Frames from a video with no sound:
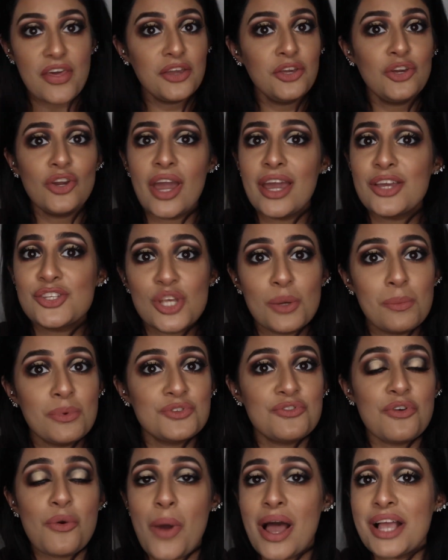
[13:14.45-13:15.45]
Thank you guys so
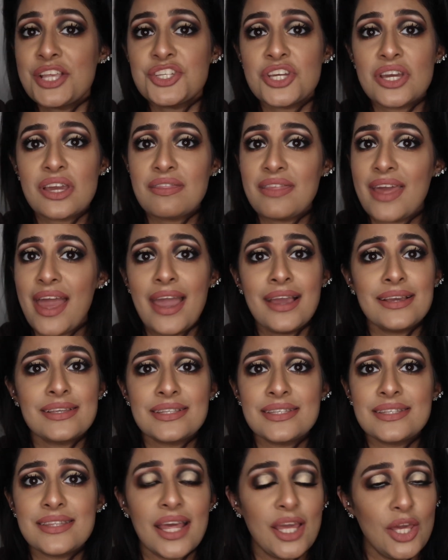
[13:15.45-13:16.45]
much for watching.
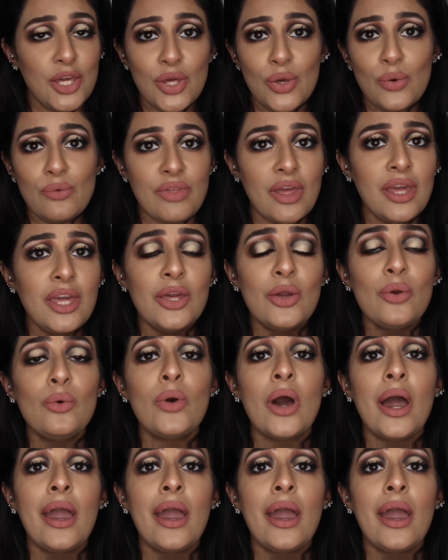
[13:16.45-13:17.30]
Thanks. Thank you. Thank you.